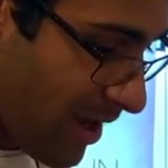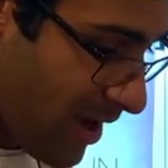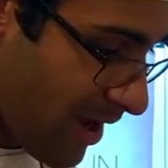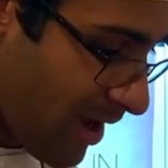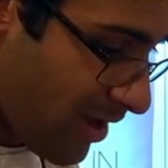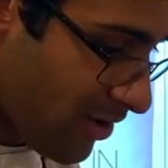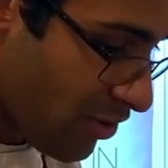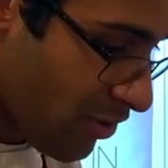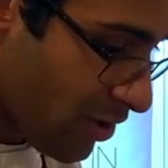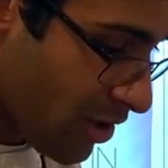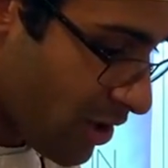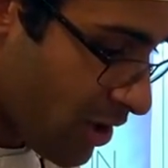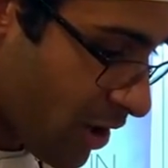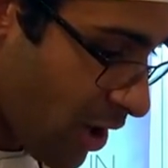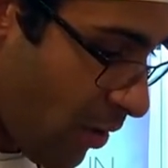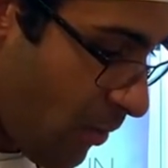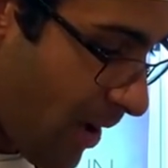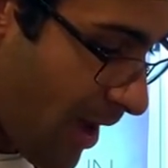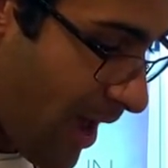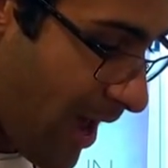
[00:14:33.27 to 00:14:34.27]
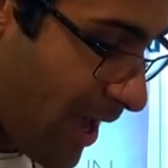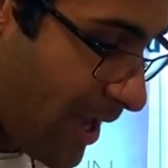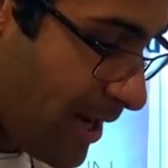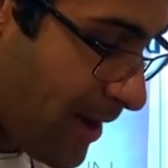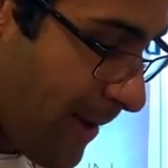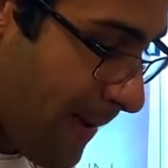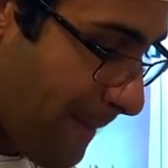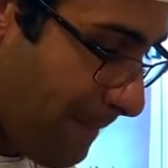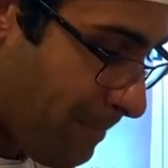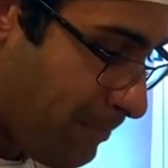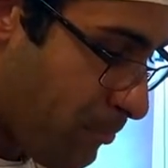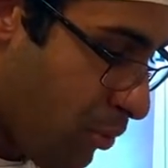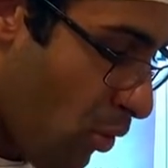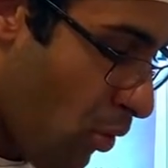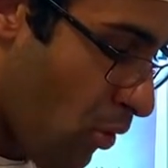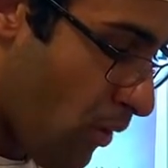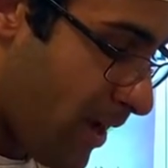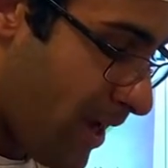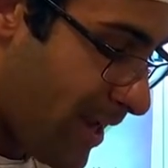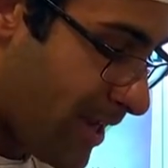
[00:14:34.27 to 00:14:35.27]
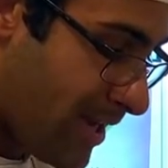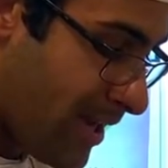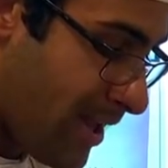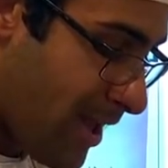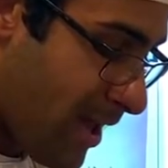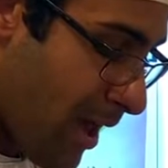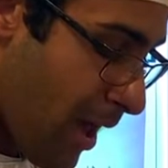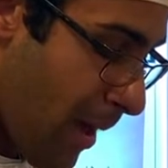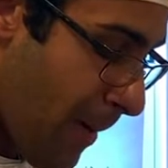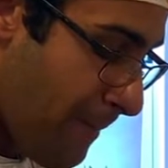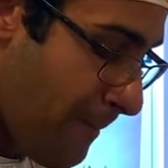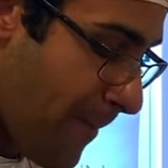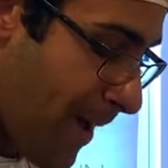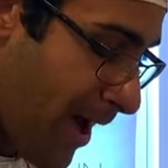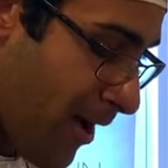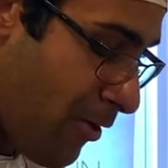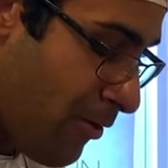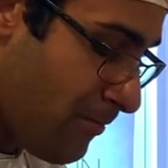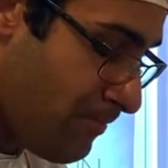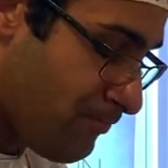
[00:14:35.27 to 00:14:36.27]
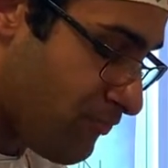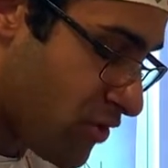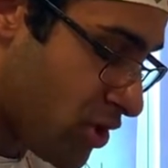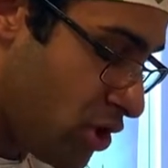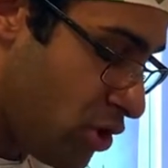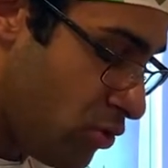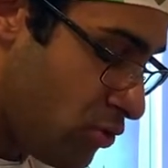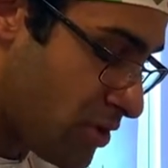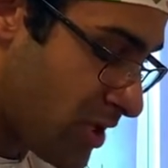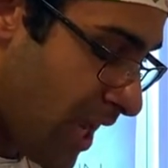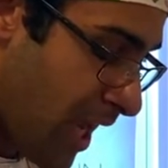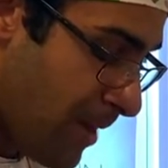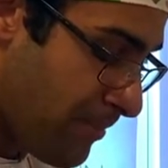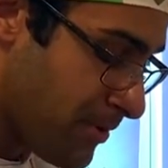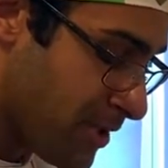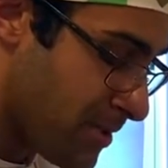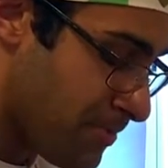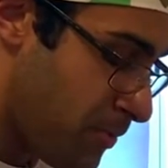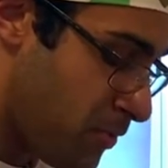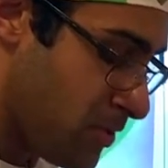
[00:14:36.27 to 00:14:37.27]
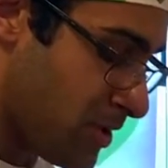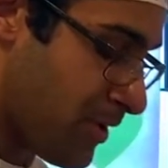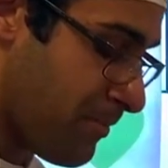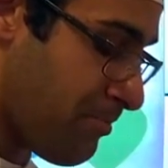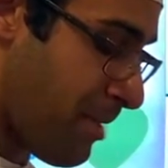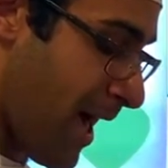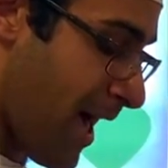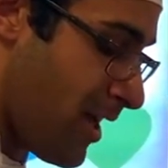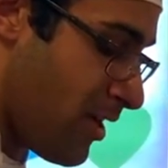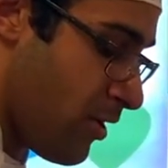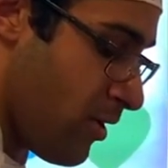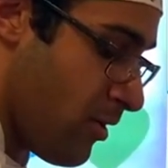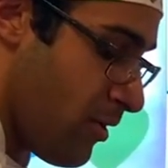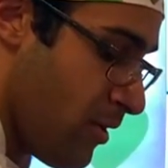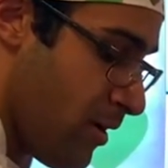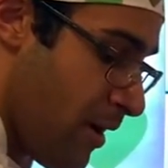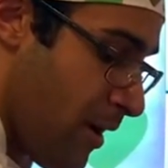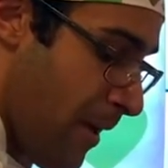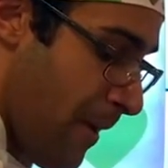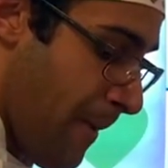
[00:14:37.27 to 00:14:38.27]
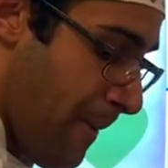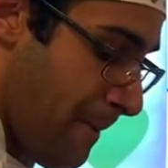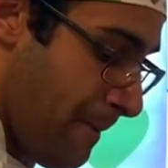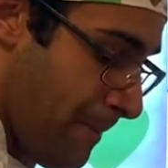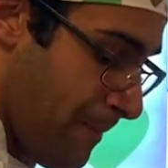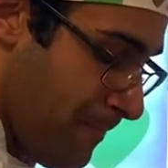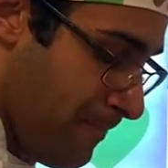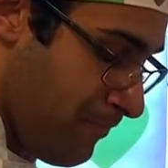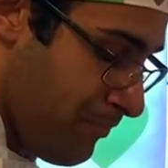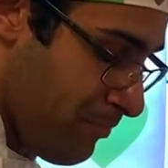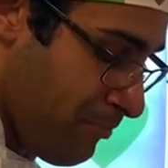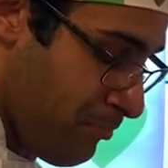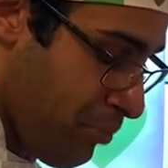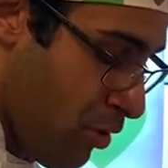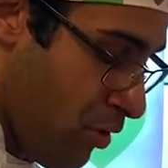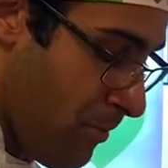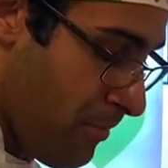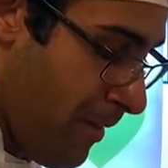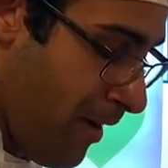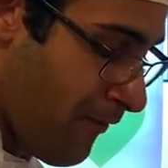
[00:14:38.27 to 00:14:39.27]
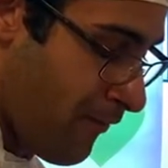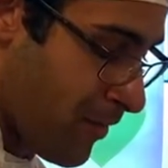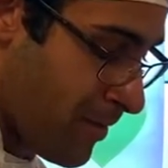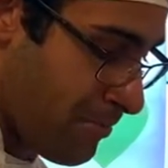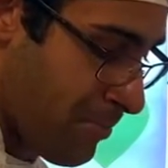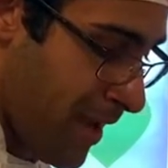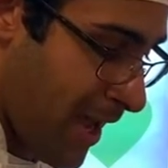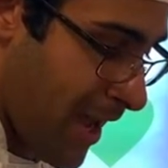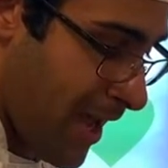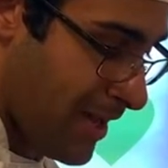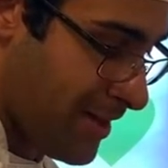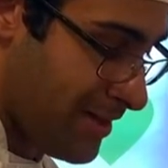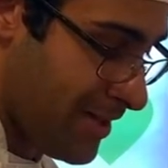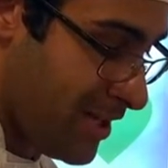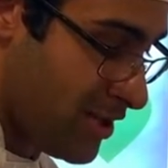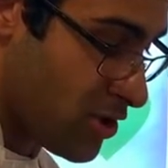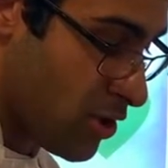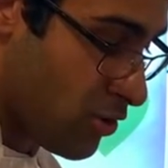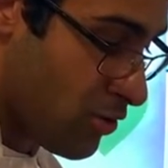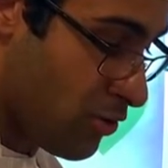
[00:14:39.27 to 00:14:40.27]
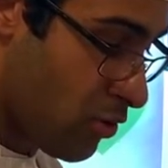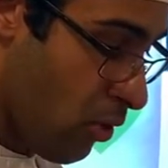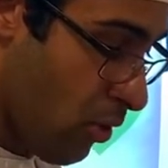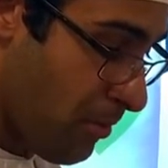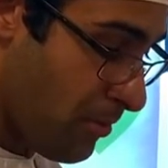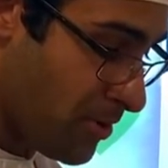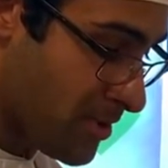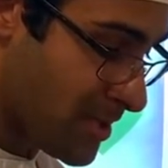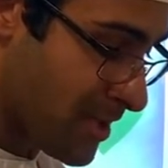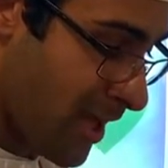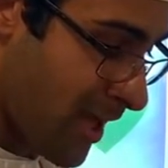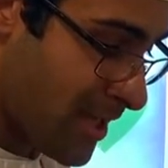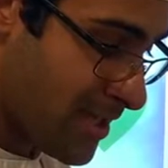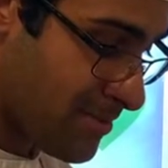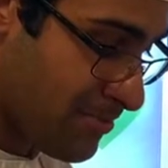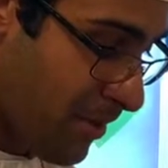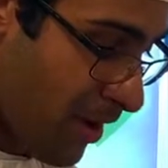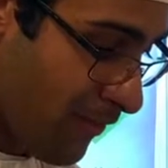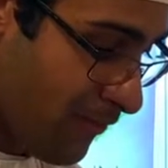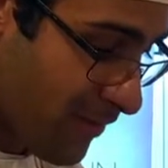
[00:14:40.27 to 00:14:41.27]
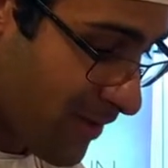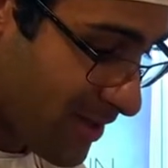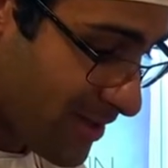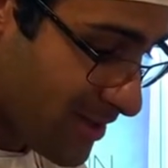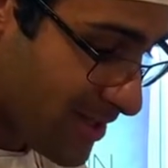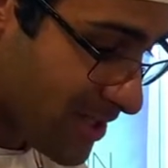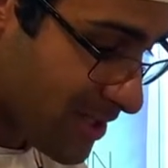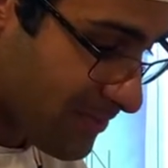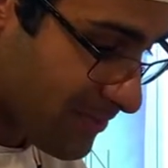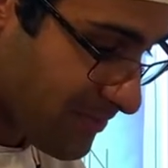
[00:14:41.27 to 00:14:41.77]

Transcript: And you're going to go ahead and pour in about 2 tablespoons of batter per muffin pan. These are normal size muffins.